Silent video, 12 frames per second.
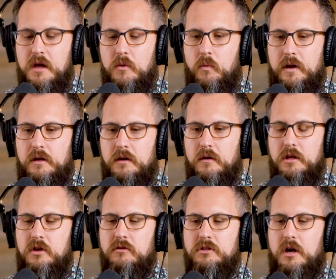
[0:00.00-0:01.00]
When
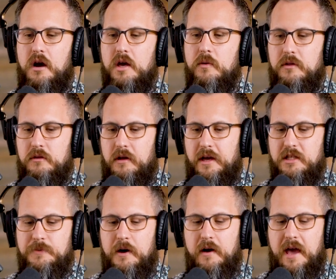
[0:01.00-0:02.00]
you're talking with clients
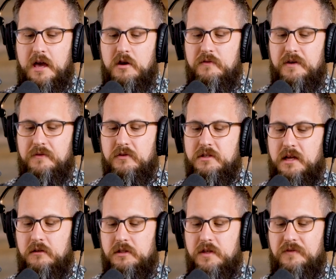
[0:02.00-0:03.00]
about AOV versus
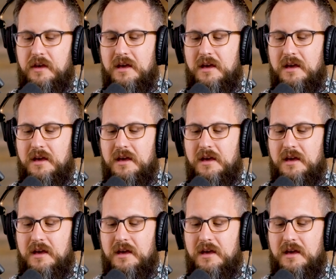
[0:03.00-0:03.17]
LTV,